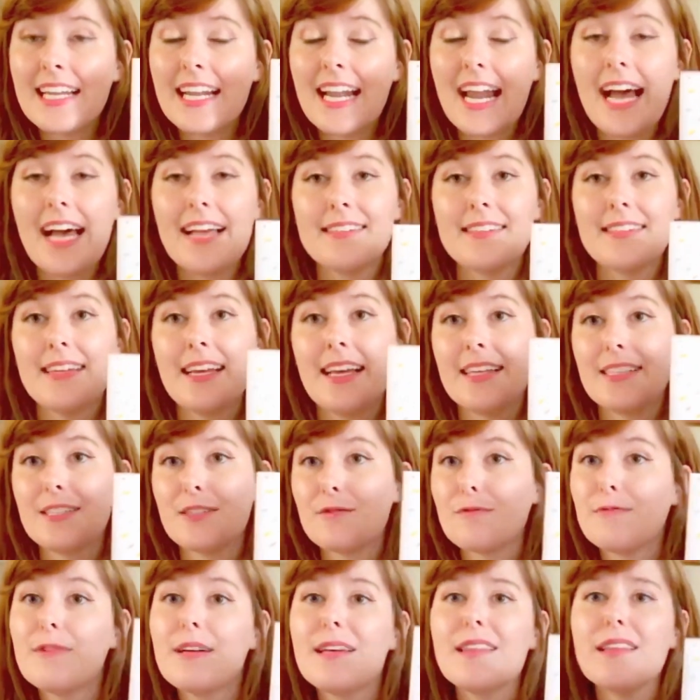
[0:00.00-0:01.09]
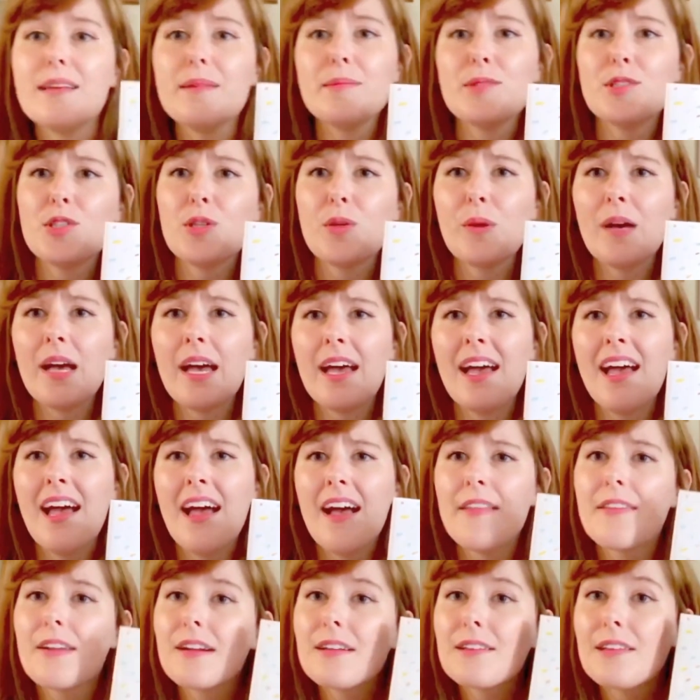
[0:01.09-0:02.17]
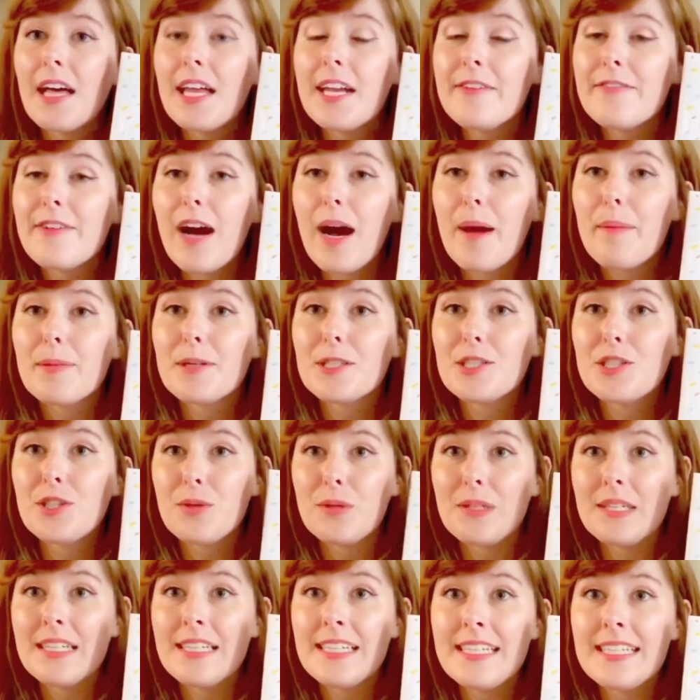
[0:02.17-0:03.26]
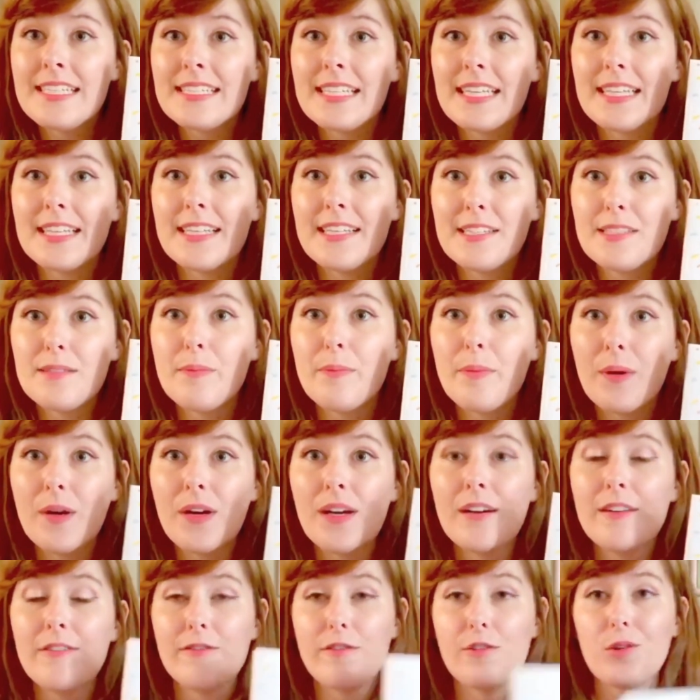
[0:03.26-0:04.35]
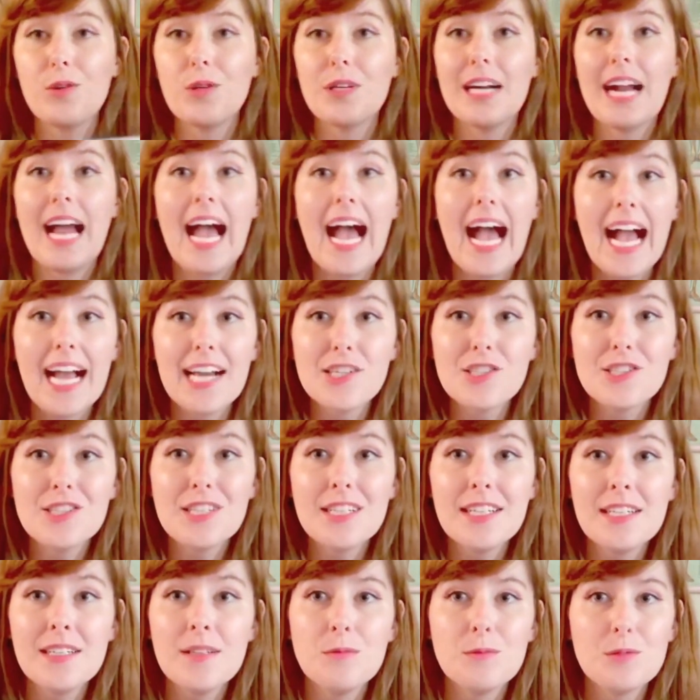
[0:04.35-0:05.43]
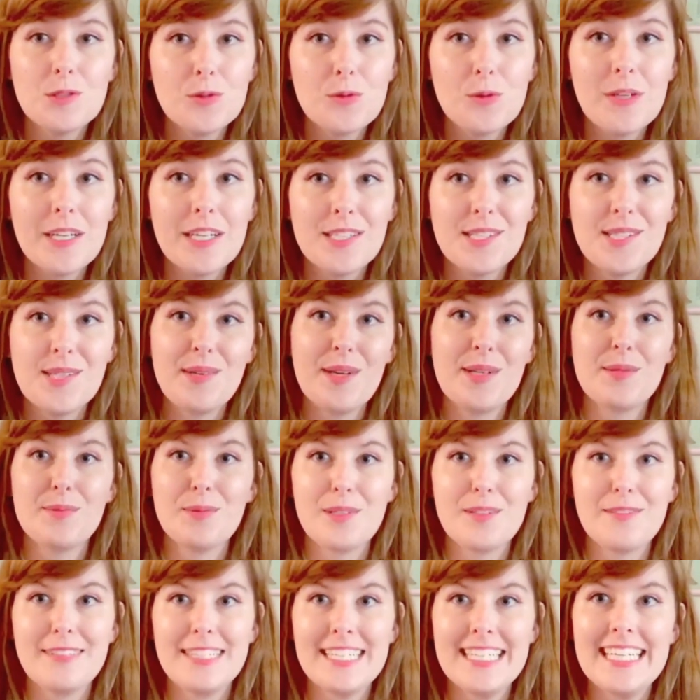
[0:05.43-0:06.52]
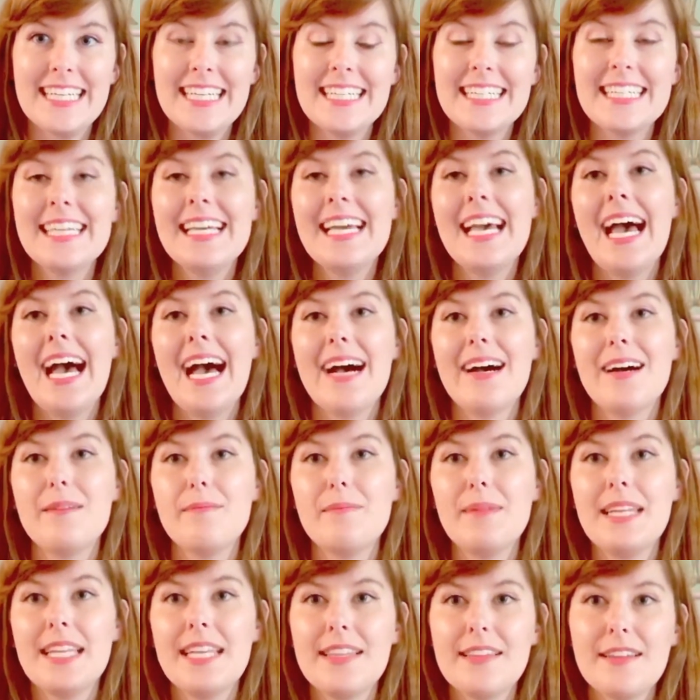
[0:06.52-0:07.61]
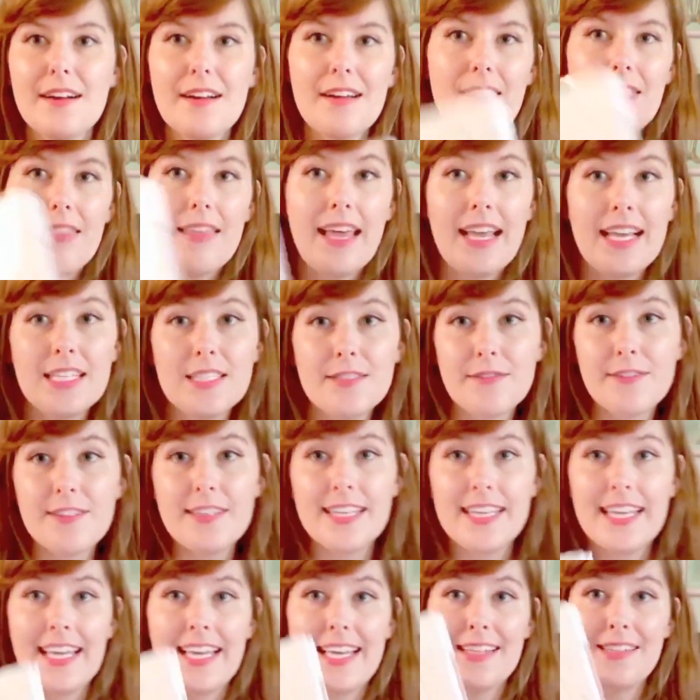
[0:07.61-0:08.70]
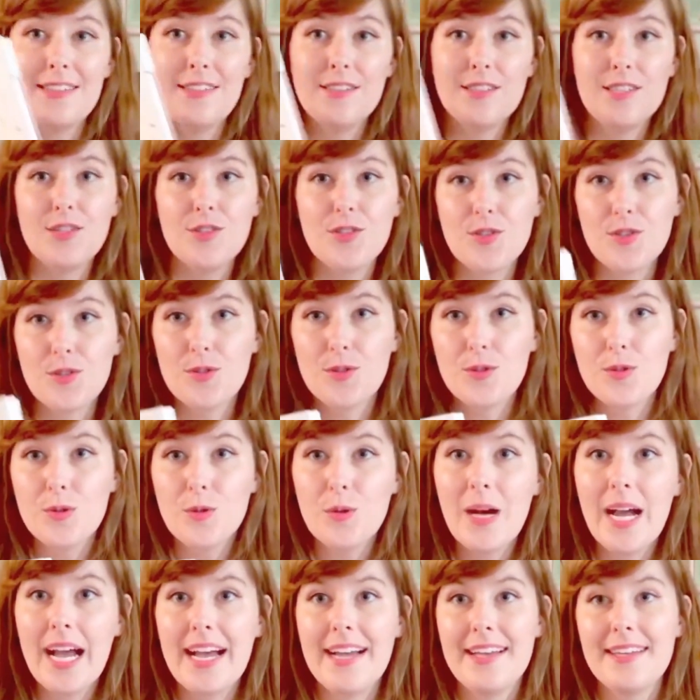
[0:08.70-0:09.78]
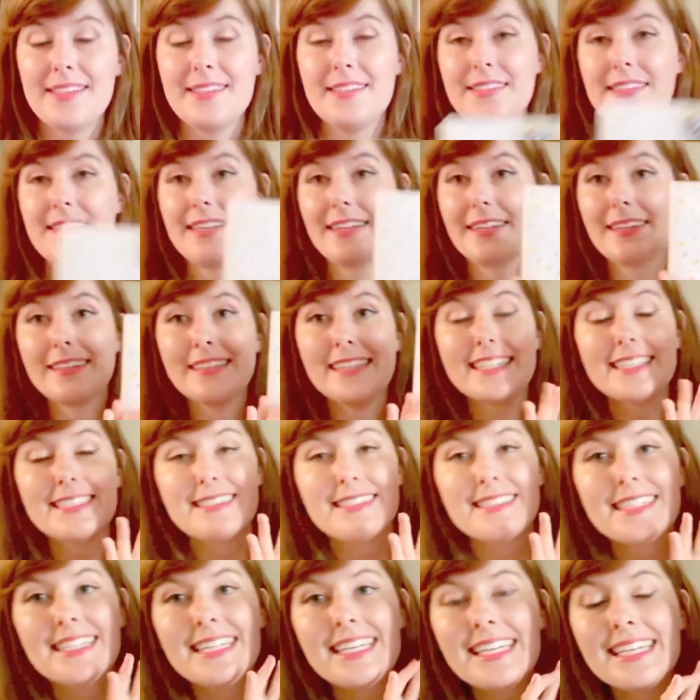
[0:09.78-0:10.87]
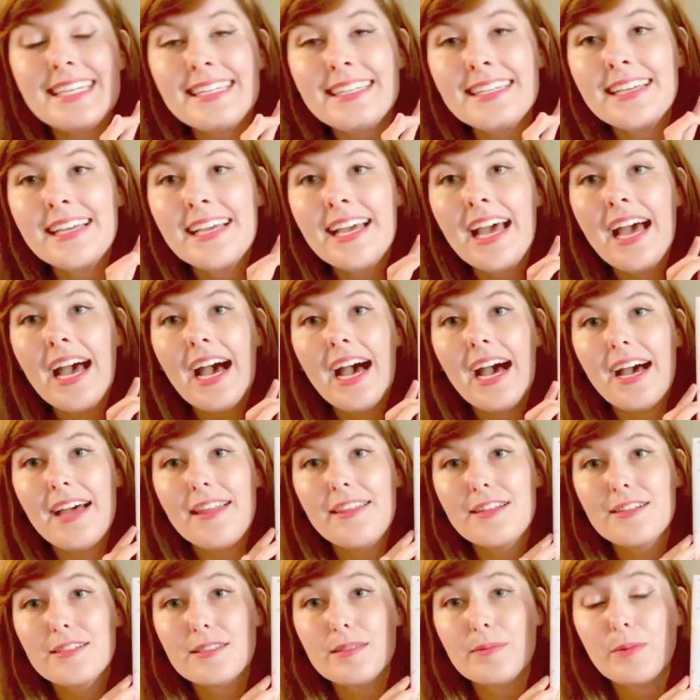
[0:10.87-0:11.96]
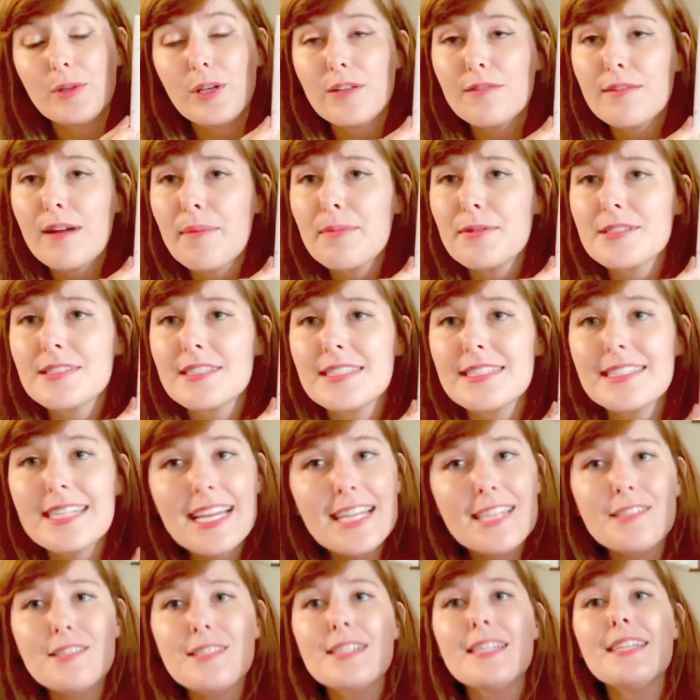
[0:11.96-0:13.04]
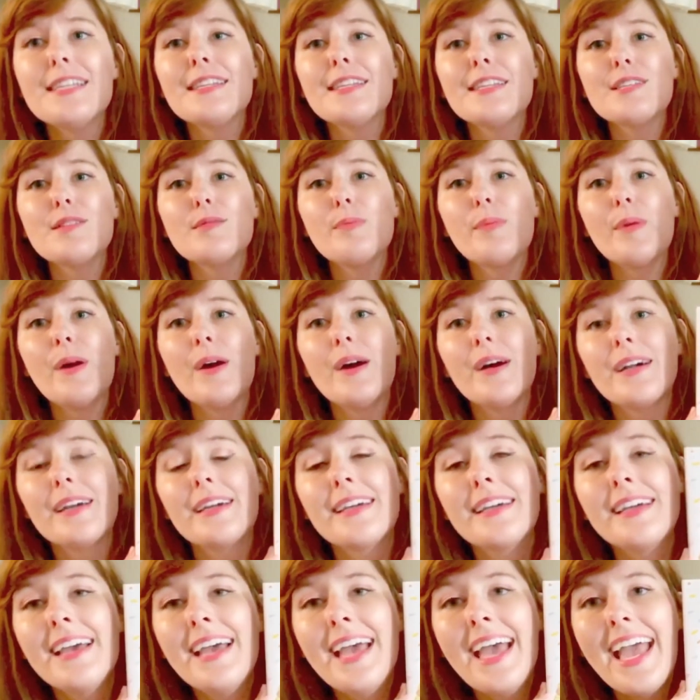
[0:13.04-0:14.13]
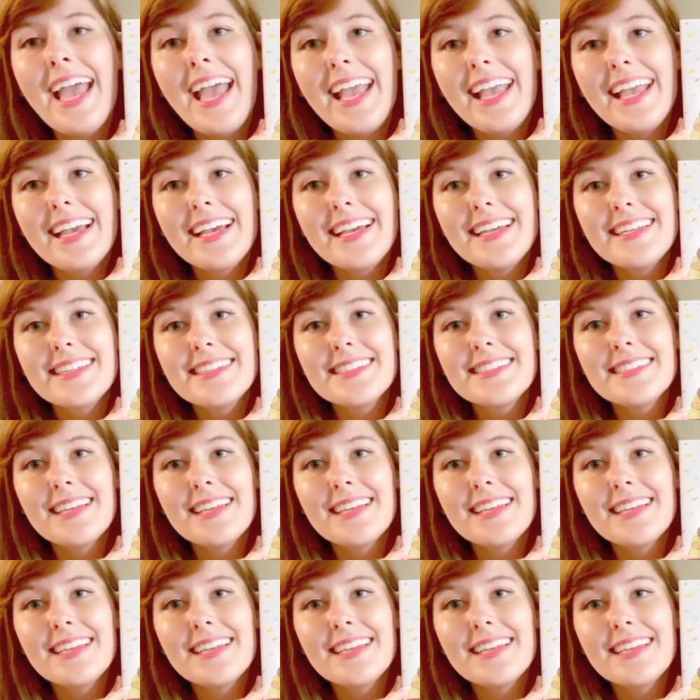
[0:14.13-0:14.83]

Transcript: has a nice rhythm to it. There are a lot of opportunities in this book for action, which we'll get to as we're reading, meaning there are things for the kids to do as they're listening. There's some good representation in this book, and